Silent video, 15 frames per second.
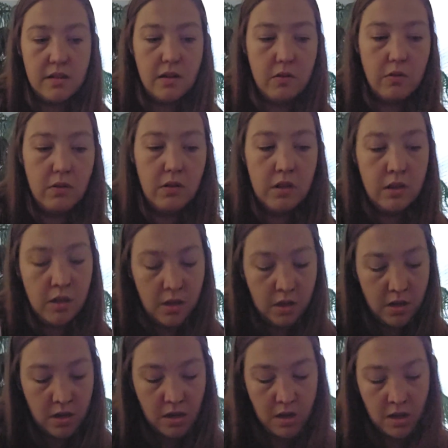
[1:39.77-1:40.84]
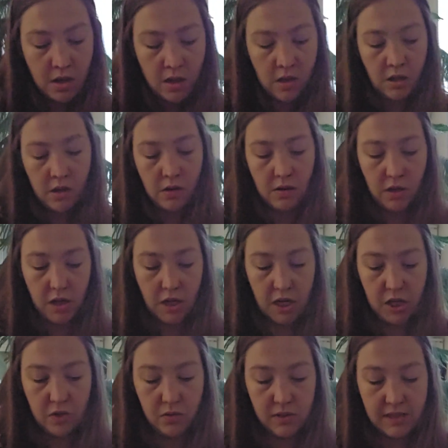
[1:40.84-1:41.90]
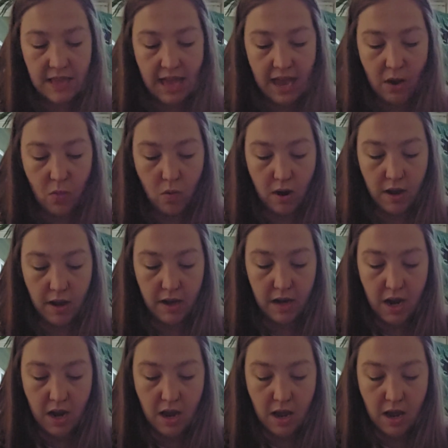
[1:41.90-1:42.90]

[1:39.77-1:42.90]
I'm going to use that one.